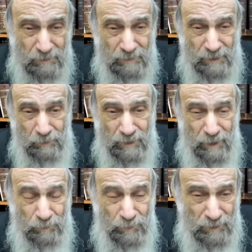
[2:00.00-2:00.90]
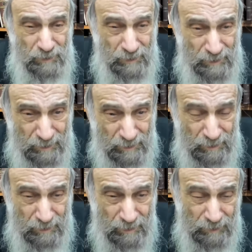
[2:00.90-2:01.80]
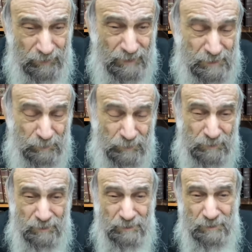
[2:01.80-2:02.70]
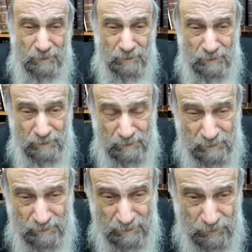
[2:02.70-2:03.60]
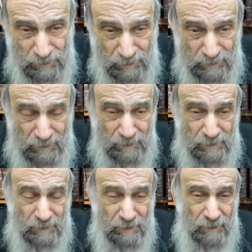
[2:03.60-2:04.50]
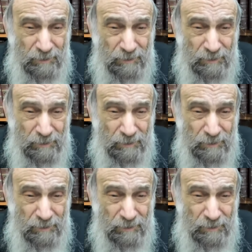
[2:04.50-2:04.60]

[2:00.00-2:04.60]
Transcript: So that would not be advisable to teach kids